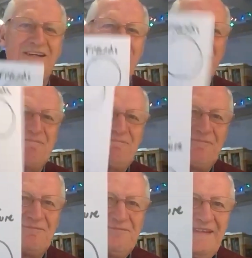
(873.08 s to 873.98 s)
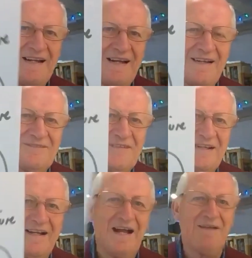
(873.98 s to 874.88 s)
Um, and
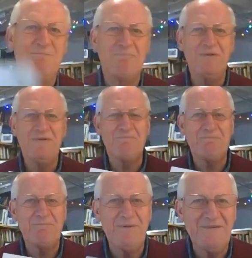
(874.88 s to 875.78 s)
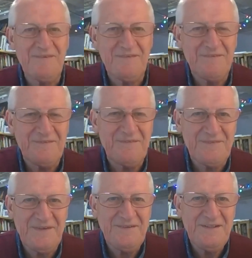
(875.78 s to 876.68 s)
and but but
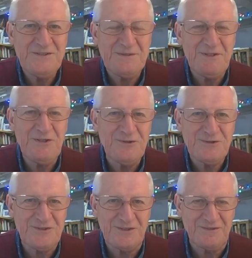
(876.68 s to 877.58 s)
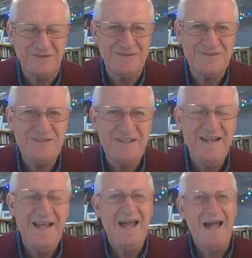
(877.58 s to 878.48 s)
they need to be your circles,
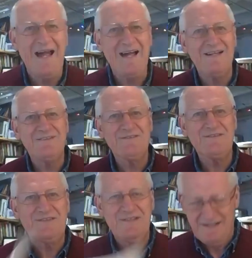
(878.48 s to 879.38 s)
and